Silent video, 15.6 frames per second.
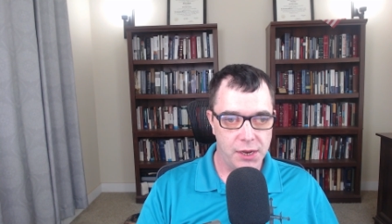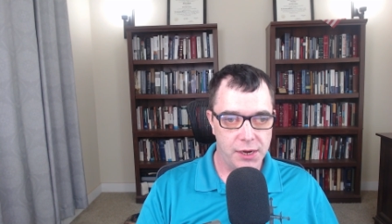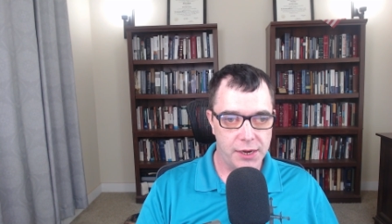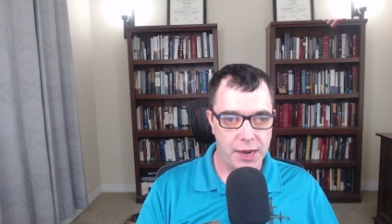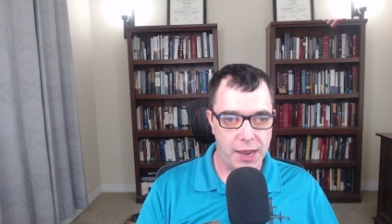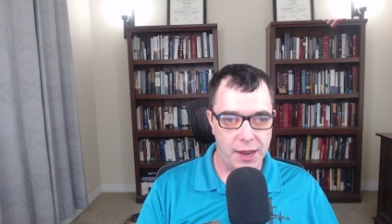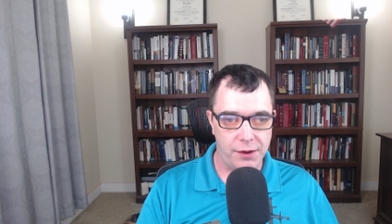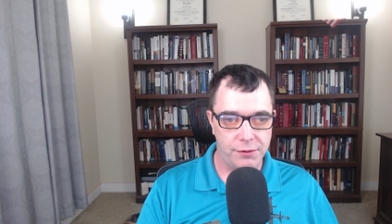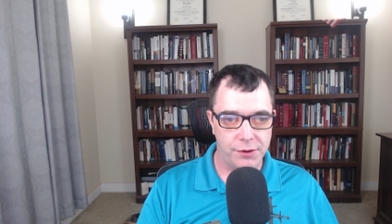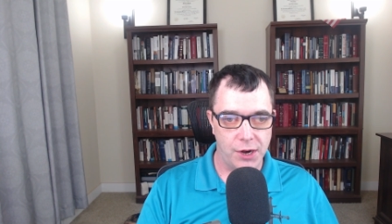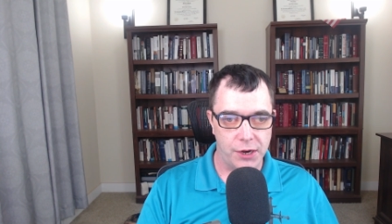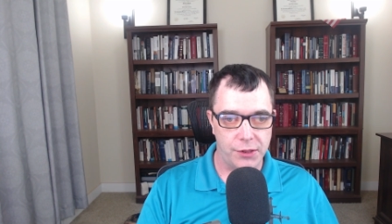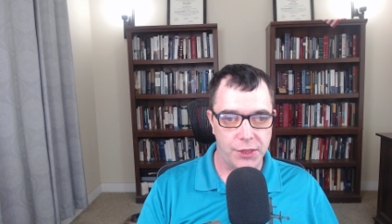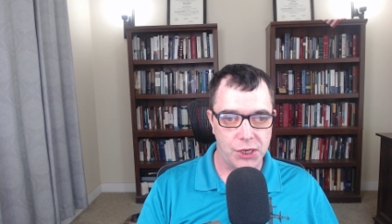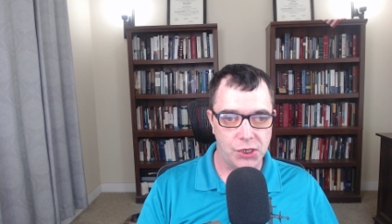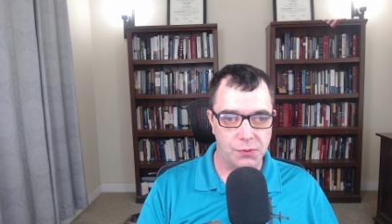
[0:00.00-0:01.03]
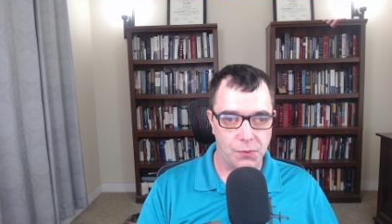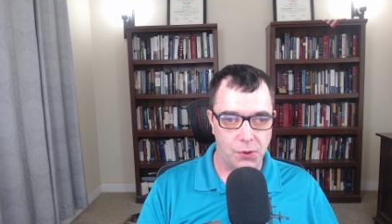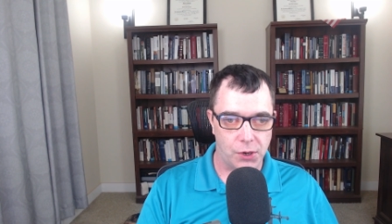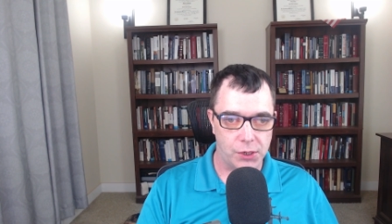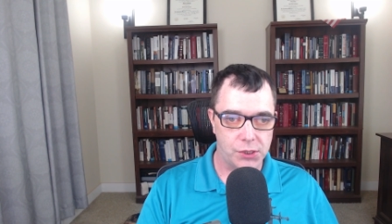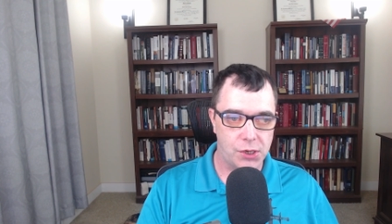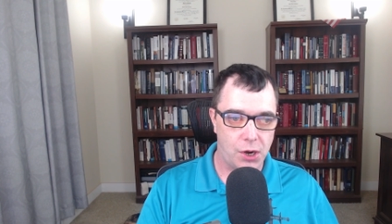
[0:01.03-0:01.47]
Now, none of these
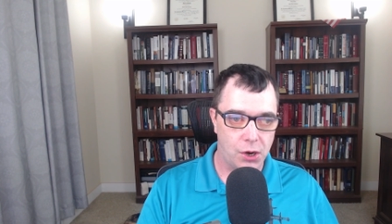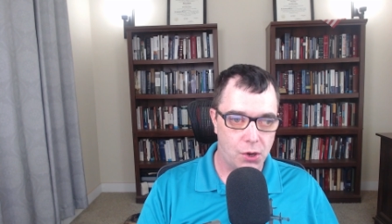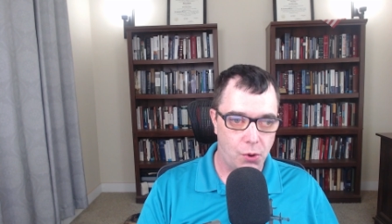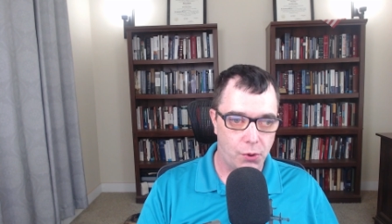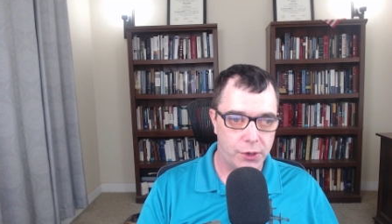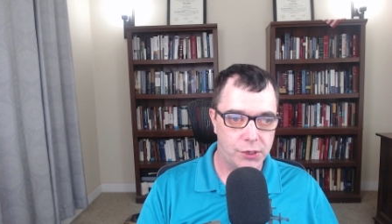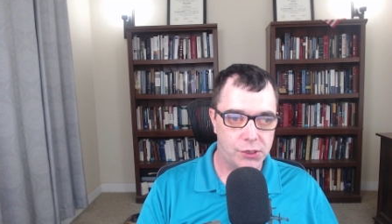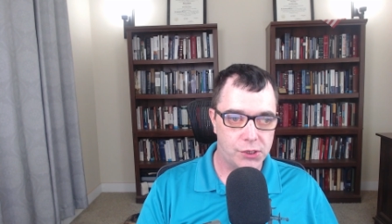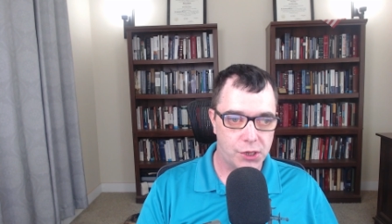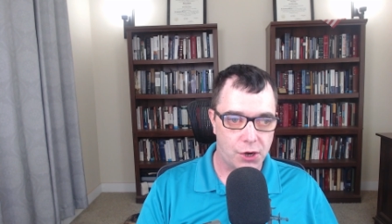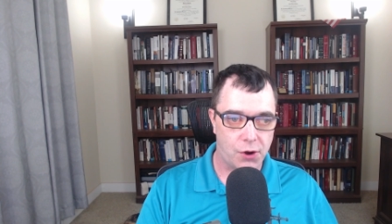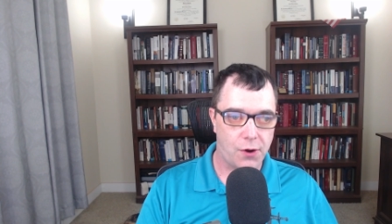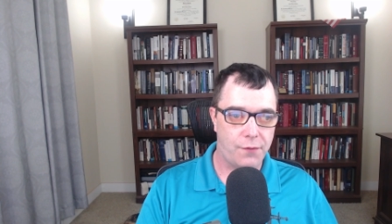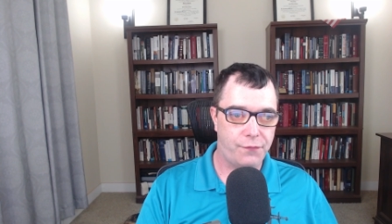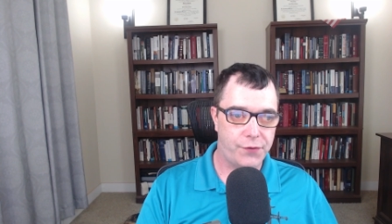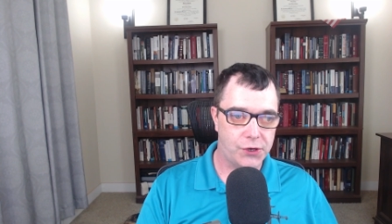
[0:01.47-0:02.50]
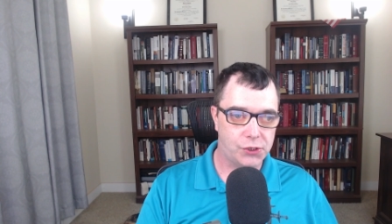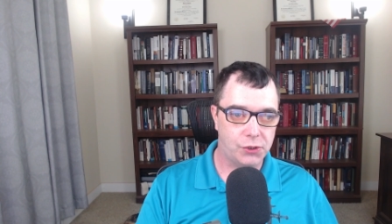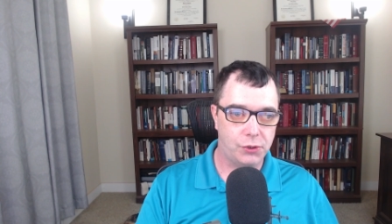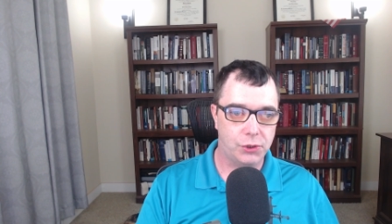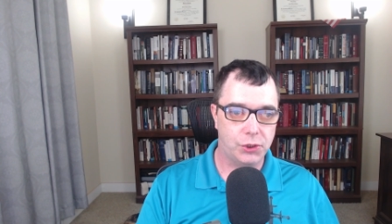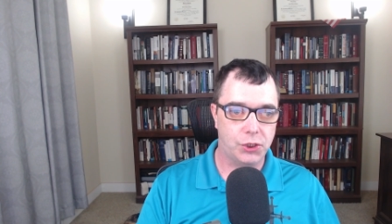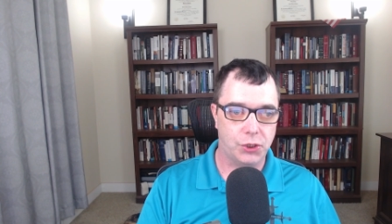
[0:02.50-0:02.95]
works, according to their
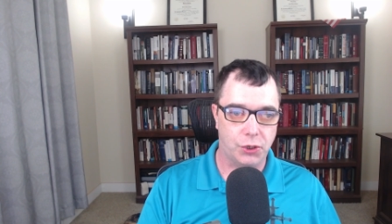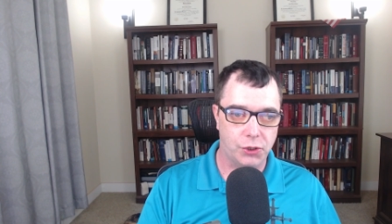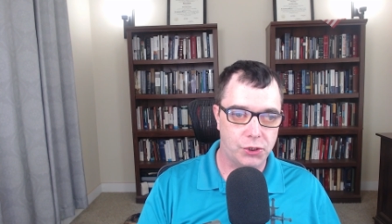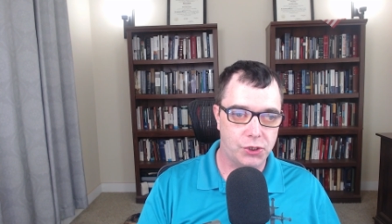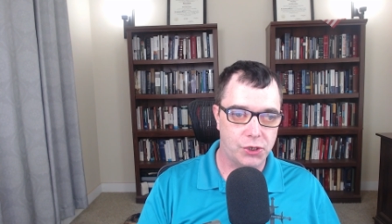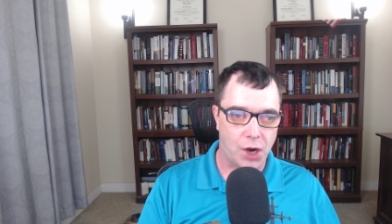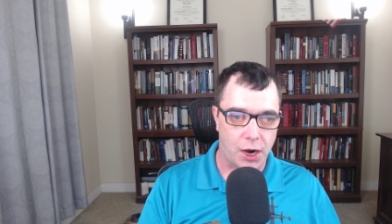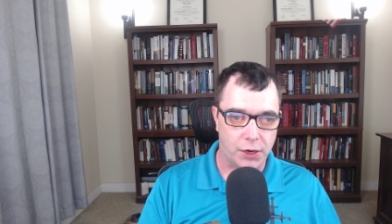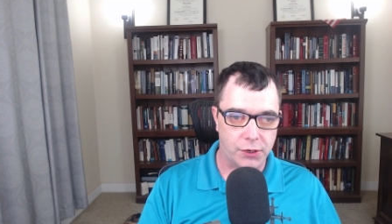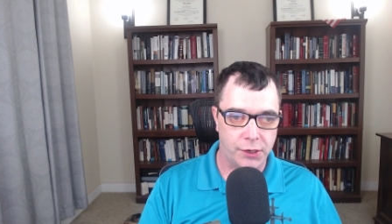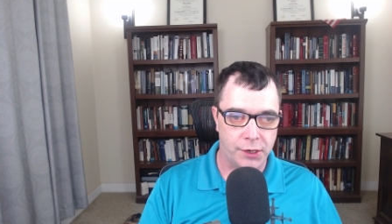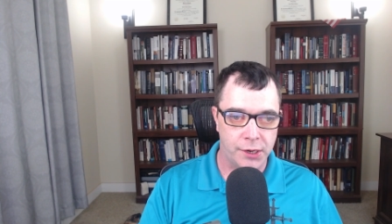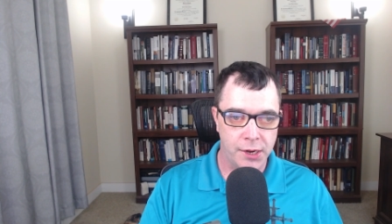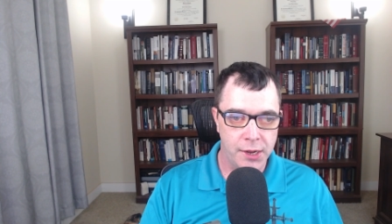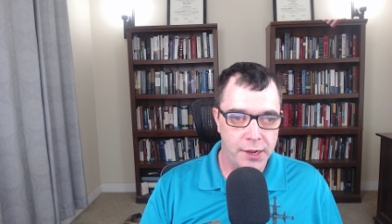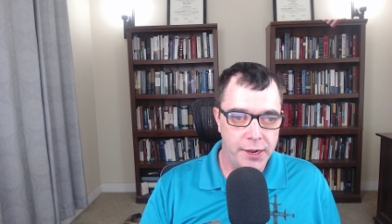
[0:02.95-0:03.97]
official church doctrine,